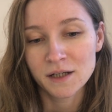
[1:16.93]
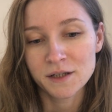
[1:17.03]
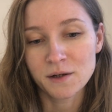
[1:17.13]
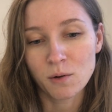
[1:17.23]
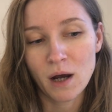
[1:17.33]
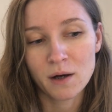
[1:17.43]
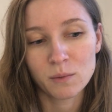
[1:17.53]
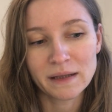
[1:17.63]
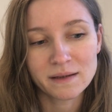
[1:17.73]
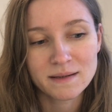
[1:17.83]
you know,
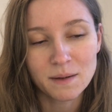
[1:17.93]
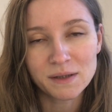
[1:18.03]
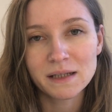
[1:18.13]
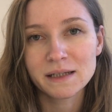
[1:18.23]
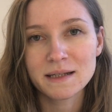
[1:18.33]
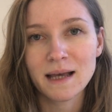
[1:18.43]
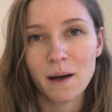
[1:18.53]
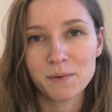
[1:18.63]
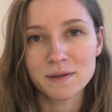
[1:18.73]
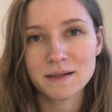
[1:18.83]
when something like this
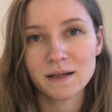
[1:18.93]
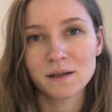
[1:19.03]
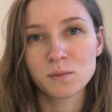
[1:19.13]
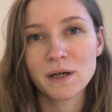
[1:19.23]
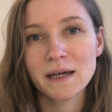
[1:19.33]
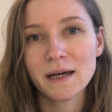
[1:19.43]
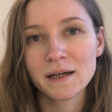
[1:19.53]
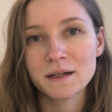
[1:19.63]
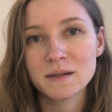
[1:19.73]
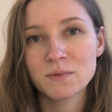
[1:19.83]
happens and we
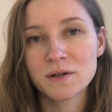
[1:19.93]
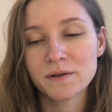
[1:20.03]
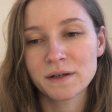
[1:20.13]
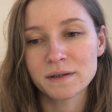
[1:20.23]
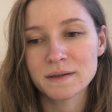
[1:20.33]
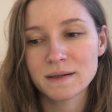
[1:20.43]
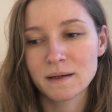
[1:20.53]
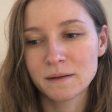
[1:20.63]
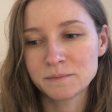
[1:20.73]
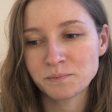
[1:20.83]
experience
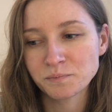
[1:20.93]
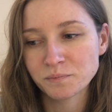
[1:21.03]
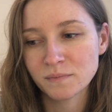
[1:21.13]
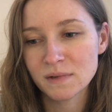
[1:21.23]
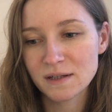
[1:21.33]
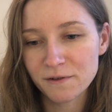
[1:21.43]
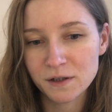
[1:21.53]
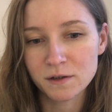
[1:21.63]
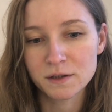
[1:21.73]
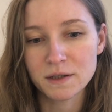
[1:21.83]

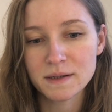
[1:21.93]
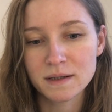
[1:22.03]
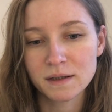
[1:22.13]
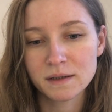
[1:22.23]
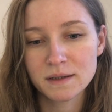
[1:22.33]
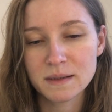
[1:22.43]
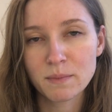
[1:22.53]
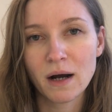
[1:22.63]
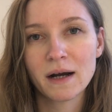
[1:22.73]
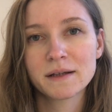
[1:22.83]
difficulties
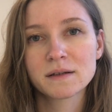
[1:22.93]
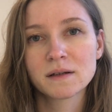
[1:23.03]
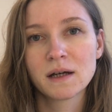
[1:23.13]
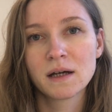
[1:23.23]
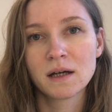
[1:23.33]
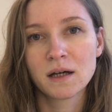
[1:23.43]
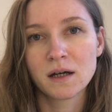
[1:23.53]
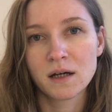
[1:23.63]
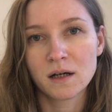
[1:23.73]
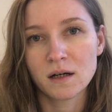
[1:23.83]
despite
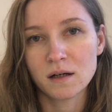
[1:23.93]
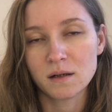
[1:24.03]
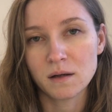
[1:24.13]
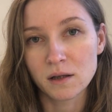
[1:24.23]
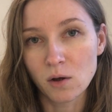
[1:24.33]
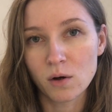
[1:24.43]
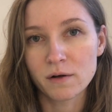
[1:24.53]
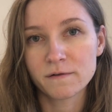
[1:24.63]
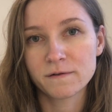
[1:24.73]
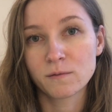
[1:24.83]
a lot
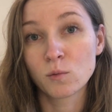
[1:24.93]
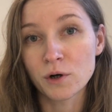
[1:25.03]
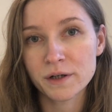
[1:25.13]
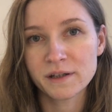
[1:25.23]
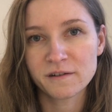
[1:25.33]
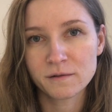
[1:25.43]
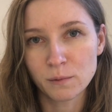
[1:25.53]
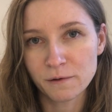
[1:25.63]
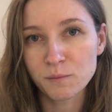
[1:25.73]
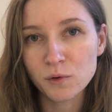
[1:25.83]
of work that
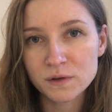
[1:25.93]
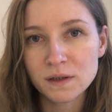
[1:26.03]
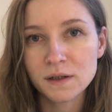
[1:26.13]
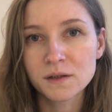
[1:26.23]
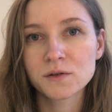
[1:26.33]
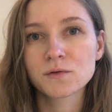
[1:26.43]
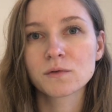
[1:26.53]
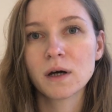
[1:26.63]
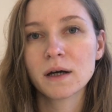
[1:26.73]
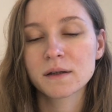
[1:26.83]
we've put
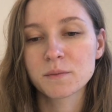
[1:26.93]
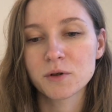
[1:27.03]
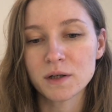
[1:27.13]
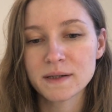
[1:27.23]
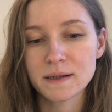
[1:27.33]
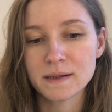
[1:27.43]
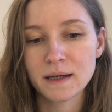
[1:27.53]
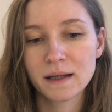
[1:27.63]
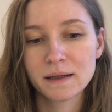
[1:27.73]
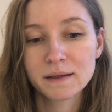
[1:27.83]
into the process
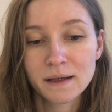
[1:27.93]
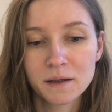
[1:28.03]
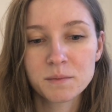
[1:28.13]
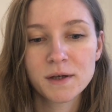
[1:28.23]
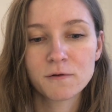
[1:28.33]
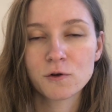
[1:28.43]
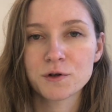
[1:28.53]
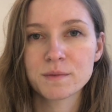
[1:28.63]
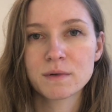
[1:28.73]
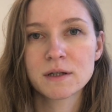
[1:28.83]
and it can be of
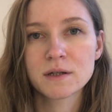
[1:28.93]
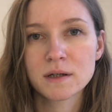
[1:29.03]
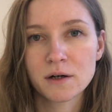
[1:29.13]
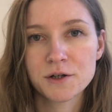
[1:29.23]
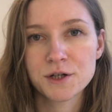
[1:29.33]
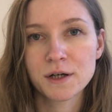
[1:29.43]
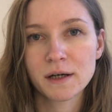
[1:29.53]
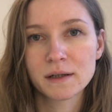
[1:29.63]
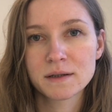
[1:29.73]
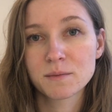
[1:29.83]
course be discouraging
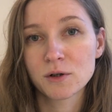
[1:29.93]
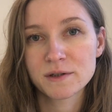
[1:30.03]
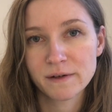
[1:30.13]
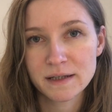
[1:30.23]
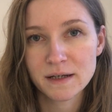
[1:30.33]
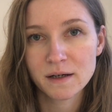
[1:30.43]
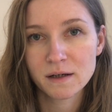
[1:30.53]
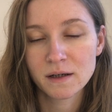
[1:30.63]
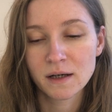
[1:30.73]
and demotivating